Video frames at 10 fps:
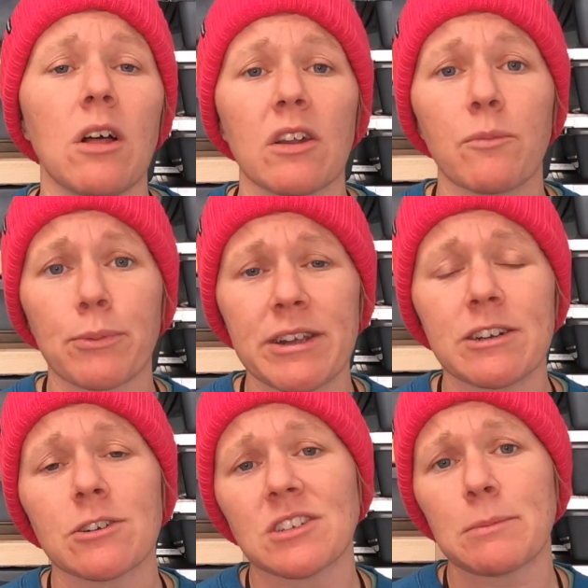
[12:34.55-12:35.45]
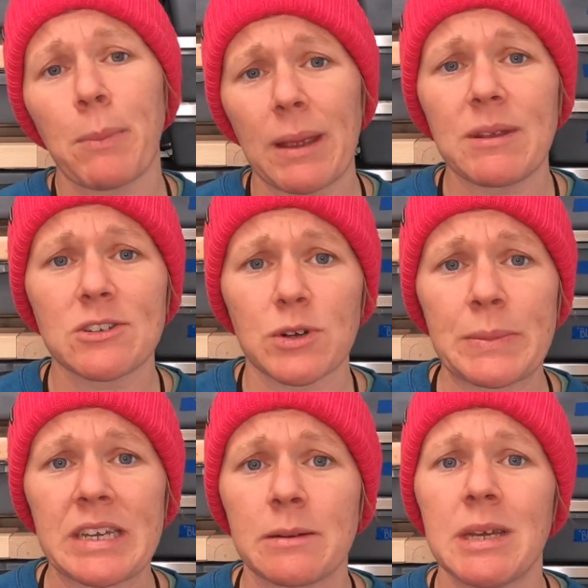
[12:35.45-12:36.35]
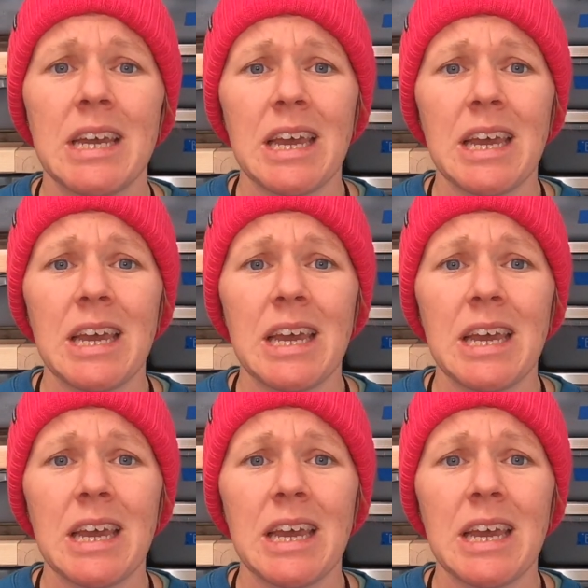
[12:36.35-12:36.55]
lot of breeders and babies from him,